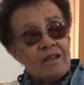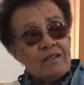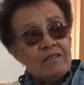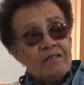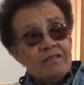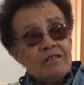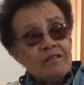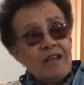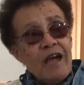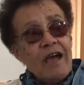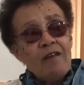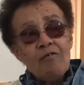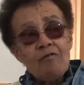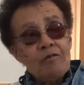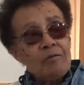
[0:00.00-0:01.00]
He said,
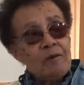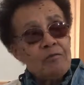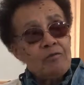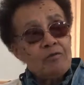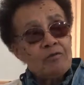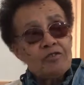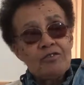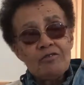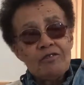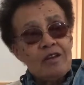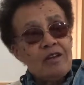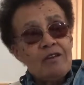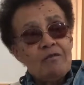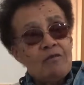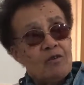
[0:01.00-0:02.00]
"I don't remember what your name